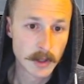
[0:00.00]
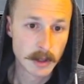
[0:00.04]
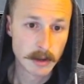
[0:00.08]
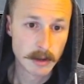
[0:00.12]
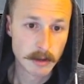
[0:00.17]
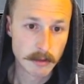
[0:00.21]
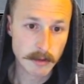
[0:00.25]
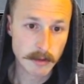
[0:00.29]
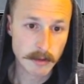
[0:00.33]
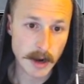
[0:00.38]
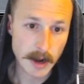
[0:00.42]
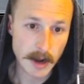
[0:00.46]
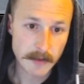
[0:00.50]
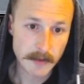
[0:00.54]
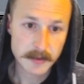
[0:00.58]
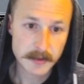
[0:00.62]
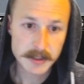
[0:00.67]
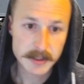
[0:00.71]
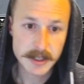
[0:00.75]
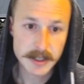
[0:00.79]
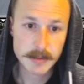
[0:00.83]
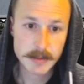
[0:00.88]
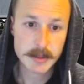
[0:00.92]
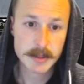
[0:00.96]
Groff
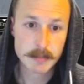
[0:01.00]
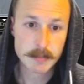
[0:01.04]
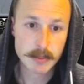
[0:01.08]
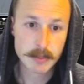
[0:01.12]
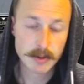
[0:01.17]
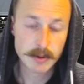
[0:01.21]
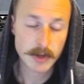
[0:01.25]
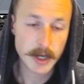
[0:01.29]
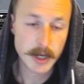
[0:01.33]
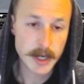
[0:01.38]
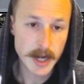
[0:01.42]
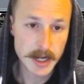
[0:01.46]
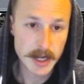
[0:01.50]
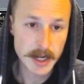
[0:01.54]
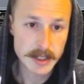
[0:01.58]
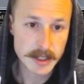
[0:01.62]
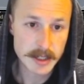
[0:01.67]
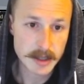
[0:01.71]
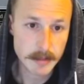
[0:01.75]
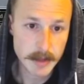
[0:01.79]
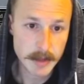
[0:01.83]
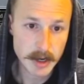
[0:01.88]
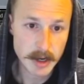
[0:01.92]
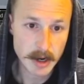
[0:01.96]
seems pretty nice in the
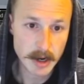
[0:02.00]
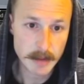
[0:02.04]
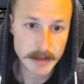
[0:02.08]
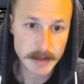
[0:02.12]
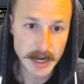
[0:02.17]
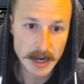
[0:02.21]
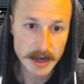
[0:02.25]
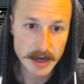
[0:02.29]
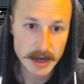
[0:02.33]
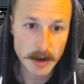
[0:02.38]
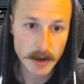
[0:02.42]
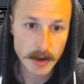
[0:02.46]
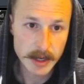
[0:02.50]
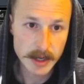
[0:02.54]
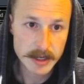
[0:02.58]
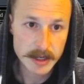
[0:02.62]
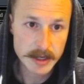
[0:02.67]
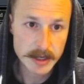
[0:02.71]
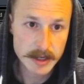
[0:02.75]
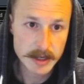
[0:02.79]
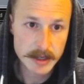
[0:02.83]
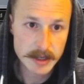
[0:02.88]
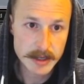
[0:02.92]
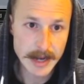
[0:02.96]
mirror. I mean, I know it
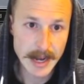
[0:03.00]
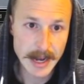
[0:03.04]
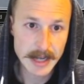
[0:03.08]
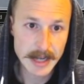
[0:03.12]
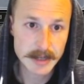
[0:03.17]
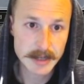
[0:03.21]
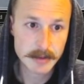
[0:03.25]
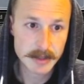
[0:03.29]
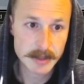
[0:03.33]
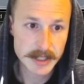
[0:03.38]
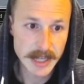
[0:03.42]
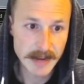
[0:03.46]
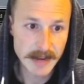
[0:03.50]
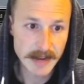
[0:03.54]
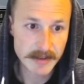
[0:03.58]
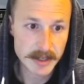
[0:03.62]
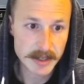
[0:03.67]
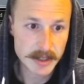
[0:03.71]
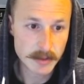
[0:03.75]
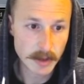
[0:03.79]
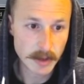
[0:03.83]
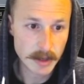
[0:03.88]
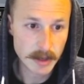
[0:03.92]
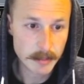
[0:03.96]
can die to a Savage
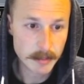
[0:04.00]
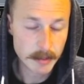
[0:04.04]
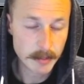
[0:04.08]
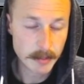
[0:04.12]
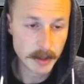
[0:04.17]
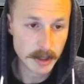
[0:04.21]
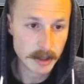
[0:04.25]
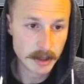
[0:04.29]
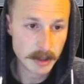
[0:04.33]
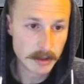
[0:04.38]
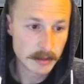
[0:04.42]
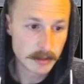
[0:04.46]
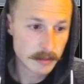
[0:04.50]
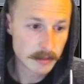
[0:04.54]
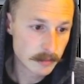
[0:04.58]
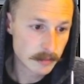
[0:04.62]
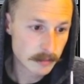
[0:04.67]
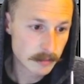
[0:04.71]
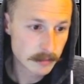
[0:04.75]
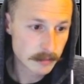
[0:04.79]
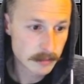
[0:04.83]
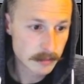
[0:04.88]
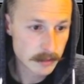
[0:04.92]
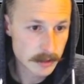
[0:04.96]
Swipe, but it
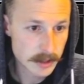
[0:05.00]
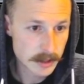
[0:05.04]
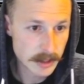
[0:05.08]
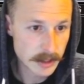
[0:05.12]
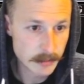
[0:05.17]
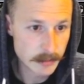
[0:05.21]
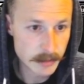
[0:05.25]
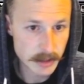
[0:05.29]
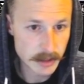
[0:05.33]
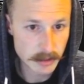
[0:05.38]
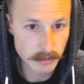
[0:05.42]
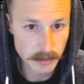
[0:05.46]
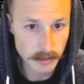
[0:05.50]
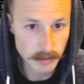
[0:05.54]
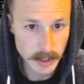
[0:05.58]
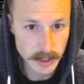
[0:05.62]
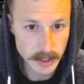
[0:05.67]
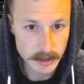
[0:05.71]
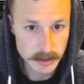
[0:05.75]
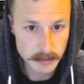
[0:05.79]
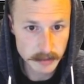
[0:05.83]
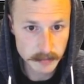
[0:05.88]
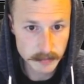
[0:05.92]
seems great.